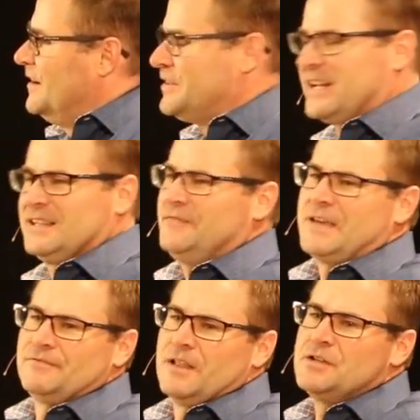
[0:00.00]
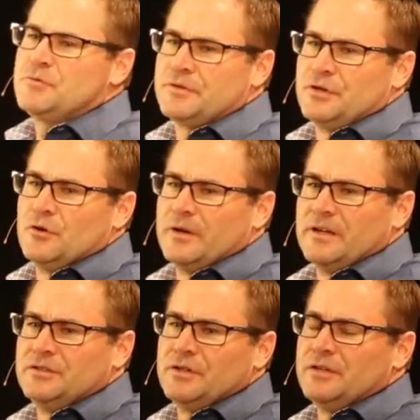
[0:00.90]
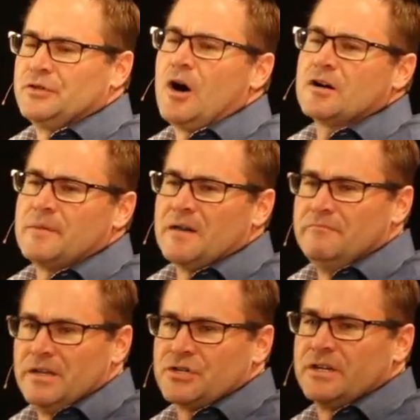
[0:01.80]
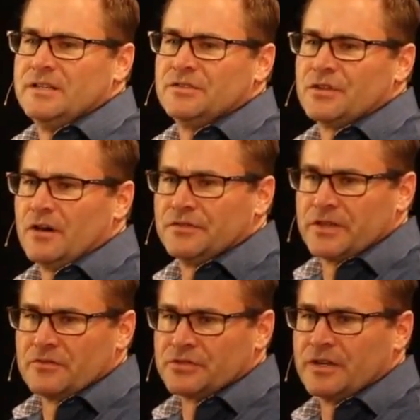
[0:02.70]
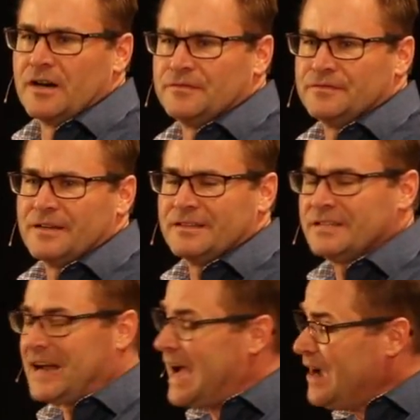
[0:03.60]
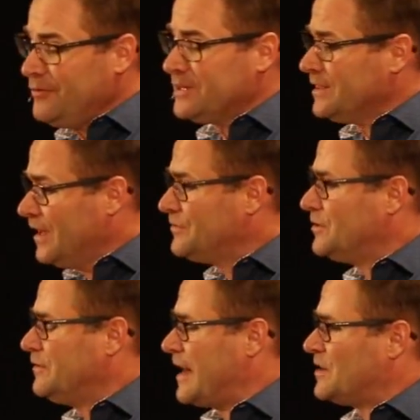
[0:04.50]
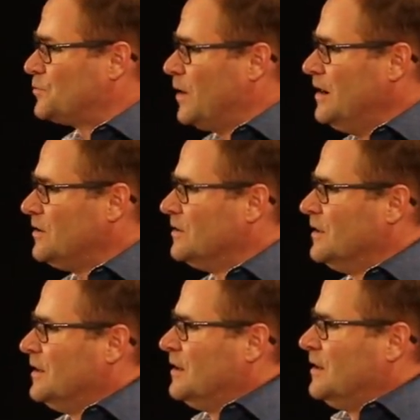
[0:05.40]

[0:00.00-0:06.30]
He said, I'd love to have lunch with you and talk about missions and all this other stuff. And I said, I would love to do that as well.